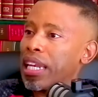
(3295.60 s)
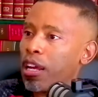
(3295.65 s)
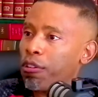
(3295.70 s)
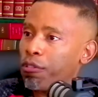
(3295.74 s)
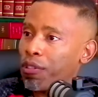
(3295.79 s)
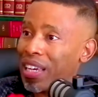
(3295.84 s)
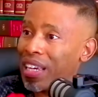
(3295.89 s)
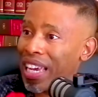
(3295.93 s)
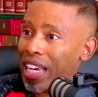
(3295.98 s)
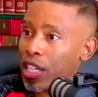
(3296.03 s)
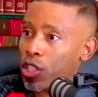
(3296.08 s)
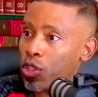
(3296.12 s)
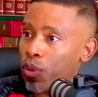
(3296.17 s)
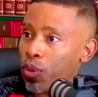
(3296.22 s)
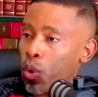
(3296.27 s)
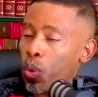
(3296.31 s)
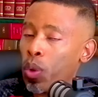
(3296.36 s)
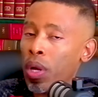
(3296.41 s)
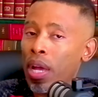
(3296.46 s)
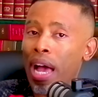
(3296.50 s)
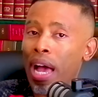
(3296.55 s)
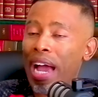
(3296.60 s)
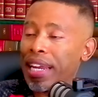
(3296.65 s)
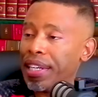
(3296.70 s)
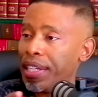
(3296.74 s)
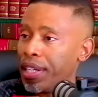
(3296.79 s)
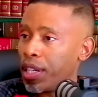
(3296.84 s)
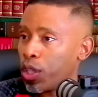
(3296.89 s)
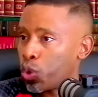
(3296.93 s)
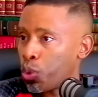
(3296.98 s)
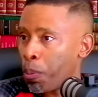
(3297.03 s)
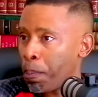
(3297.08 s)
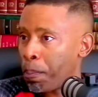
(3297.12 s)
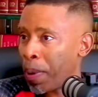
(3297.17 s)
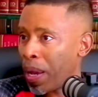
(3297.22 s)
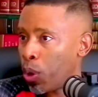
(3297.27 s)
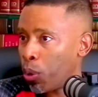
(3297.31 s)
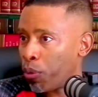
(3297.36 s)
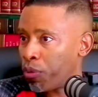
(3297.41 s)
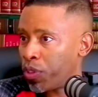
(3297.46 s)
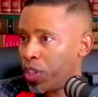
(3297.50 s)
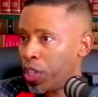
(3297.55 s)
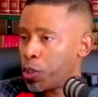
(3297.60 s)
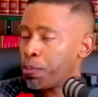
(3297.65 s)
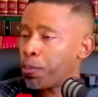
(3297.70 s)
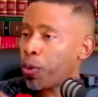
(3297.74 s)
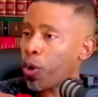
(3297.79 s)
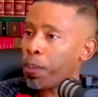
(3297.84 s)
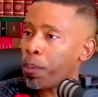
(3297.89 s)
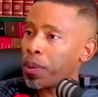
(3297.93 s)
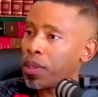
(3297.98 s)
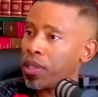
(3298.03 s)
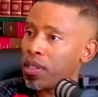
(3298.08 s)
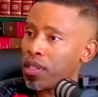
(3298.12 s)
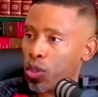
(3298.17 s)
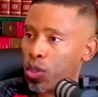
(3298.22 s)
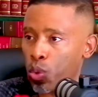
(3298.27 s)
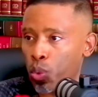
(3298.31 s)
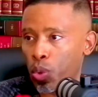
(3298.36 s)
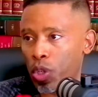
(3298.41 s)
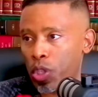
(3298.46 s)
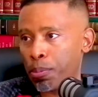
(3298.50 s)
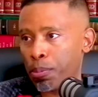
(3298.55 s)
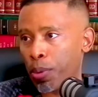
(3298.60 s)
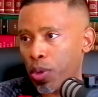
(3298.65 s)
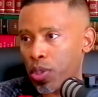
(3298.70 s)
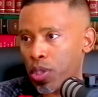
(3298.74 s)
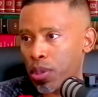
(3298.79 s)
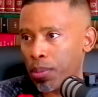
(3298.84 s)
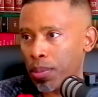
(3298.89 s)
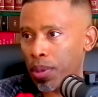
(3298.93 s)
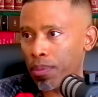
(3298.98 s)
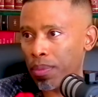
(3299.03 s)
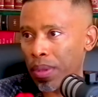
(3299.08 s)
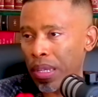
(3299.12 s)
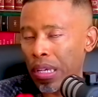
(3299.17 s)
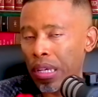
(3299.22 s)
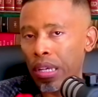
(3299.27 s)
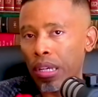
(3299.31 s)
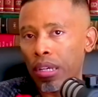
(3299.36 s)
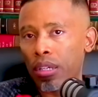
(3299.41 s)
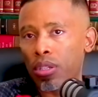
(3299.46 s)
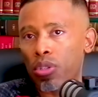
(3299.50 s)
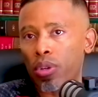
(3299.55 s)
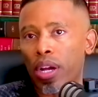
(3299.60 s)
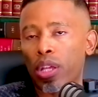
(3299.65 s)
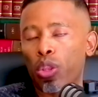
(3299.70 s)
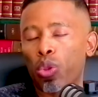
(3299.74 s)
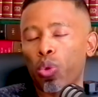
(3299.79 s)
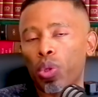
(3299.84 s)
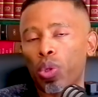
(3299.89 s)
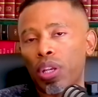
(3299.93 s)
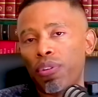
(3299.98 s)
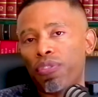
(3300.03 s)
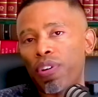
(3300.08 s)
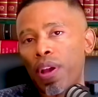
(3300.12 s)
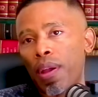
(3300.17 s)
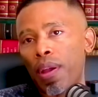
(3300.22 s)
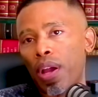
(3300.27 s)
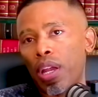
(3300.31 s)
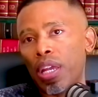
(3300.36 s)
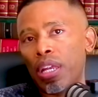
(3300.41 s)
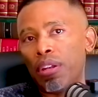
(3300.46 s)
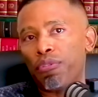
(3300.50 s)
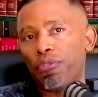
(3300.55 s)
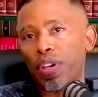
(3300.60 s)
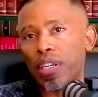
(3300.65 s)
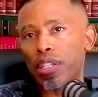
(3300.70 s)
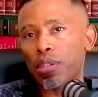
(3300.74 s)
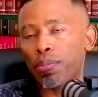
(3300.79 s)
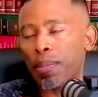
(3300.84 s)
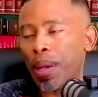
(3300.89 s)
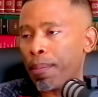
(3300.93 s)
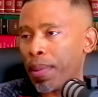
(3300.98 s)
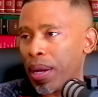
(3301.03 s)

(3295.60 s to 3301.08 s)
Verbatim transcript: enough cash flow. I needed to pay off these properties as soon as possible. So I thought if I invest my